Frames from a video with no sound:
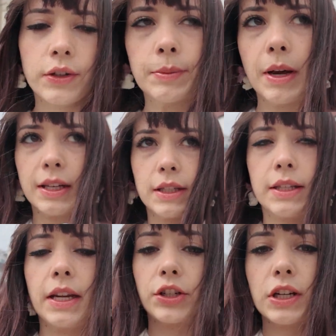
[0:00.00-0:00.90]
goes past the
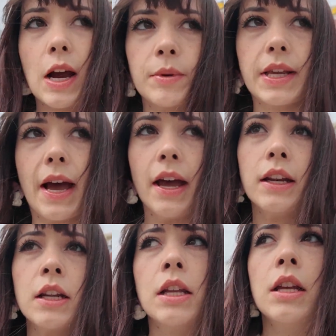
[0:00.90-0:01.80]
station I was
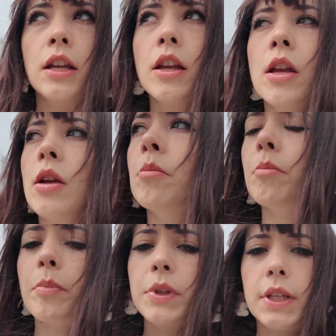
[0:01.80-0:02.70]
at,
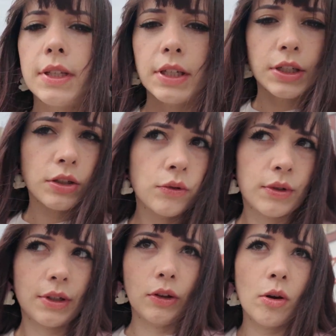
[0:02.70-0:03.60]
but this station
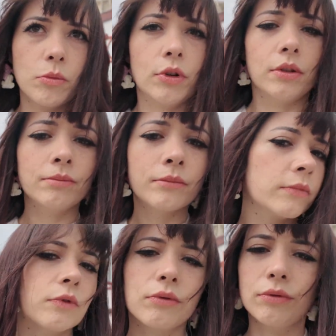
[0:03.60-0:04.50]
looks a lot more
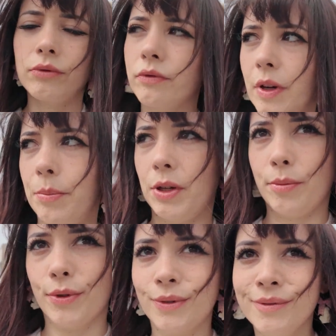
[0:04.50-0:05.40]

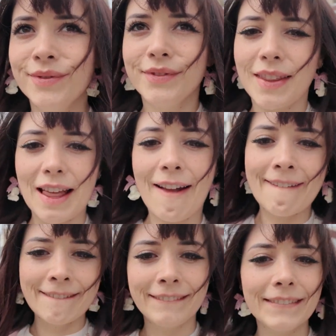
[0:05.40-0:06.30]
reputable.
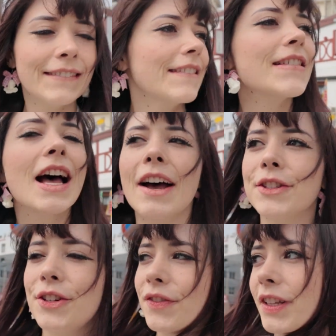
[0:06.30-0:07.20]
I
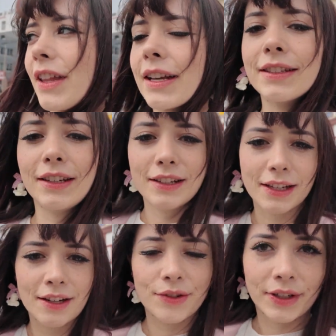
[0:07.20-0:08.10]
also don't really like sitting
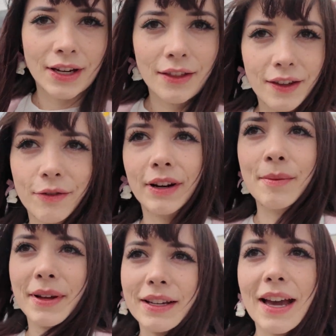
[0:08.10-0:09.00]
down and doing nothing when
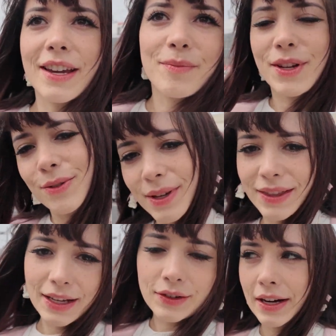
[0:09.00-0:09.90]
I'm like, I could be
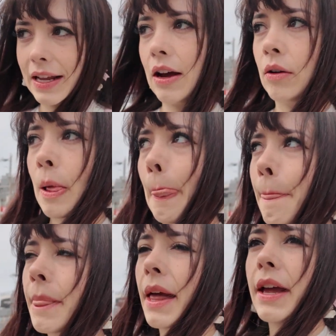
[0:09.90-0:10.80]
doing things right now.
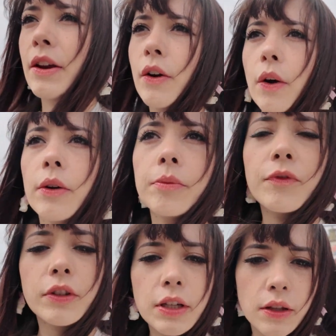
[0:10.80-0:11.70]
And
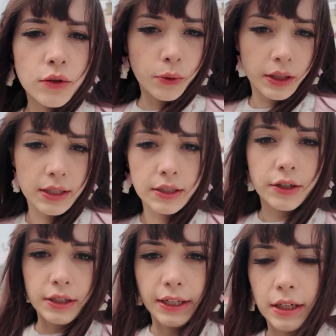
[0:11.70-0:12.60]
hopefully the toilets
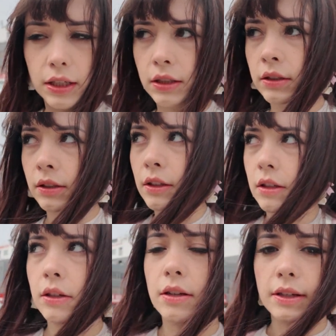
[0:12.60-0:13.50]
here are cleaner,
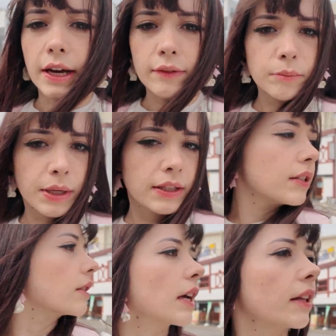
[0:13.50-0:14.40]
because I haven't peed
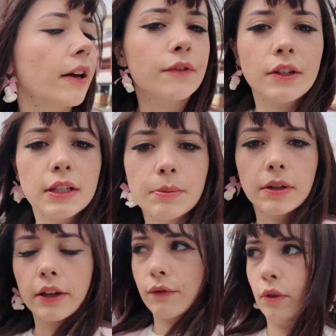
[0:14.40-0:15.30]
since I left, and it's
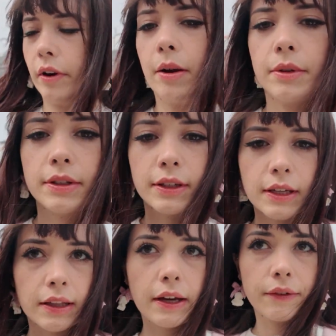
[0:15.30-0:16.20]
been like 4 hours since
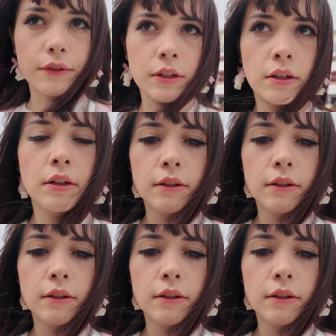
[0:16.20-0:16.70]
I left.